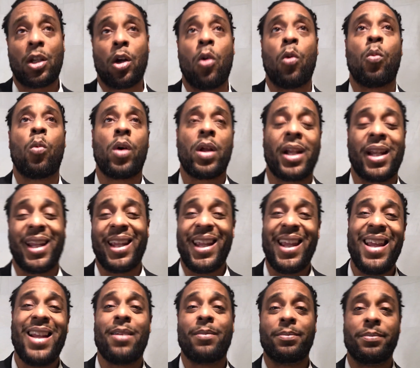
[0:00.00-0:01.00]
don't want to
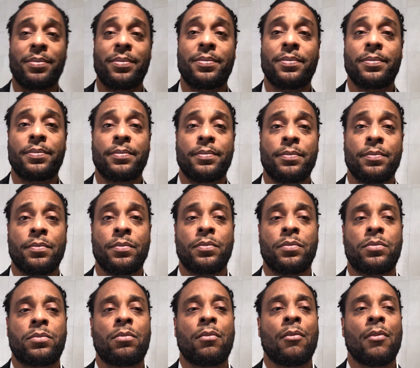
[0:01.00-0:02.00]
hit him.
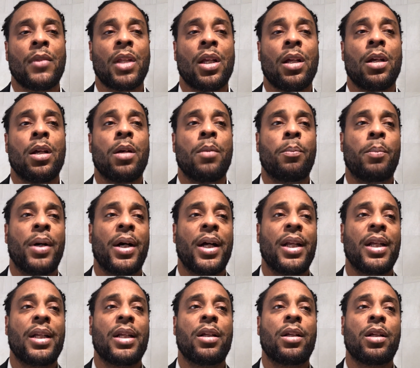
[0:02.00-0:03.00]

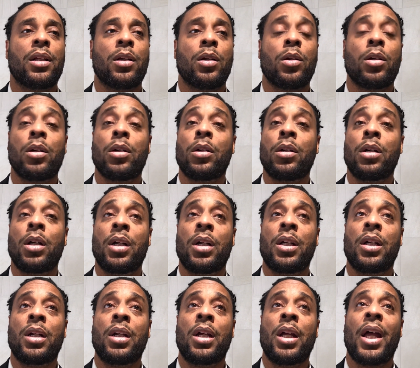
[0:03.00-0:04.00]
But,
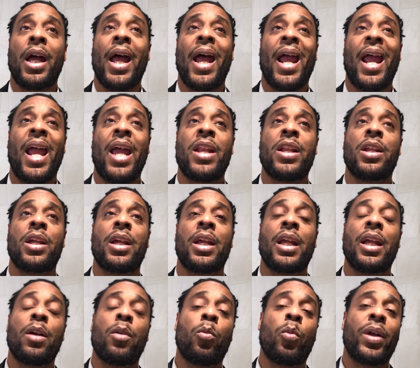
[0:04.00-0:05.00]

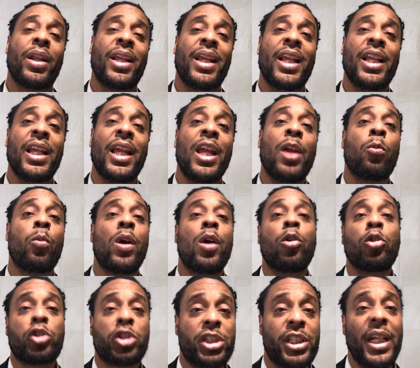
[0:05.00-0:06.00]
and when he, he
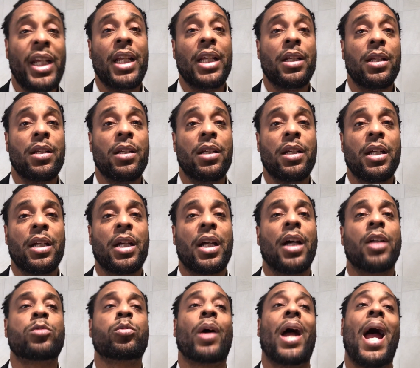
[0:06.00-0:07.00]
will cheat,
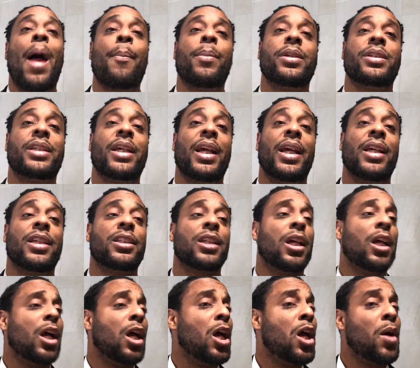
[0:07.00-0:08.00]
because what happens is
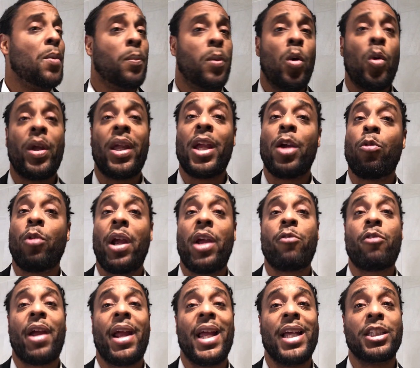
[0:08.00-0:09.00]
Pookie and Ray
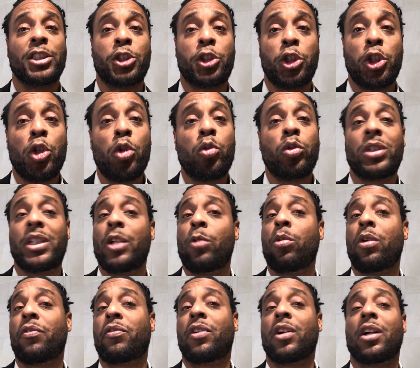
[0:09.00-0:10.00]
Ray is usually
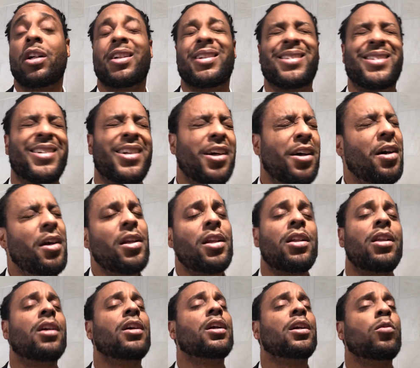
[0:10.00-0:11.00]
with a good
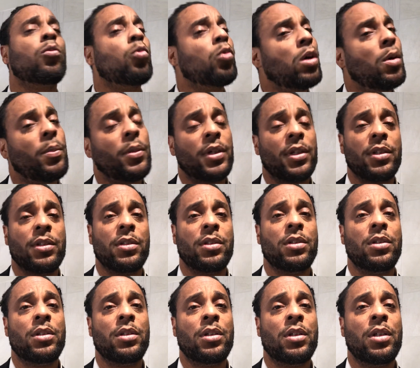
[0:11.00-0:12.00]
looking woman.
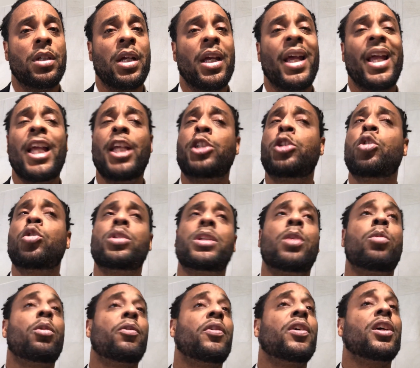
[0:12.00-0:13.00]
He's usually
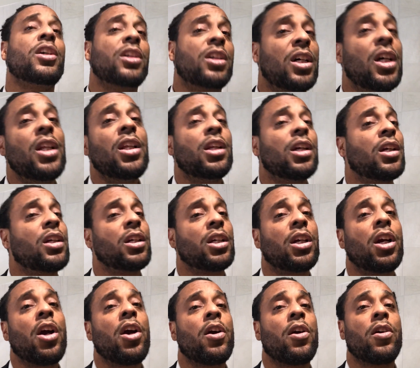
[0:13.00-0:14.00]
with a good looking
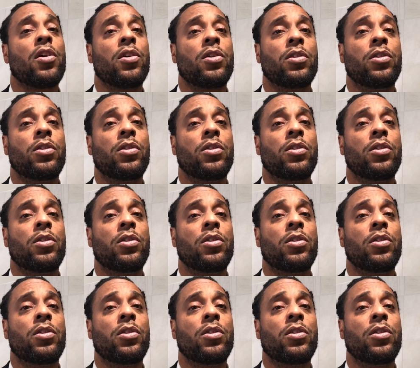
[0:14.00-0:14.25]
girl.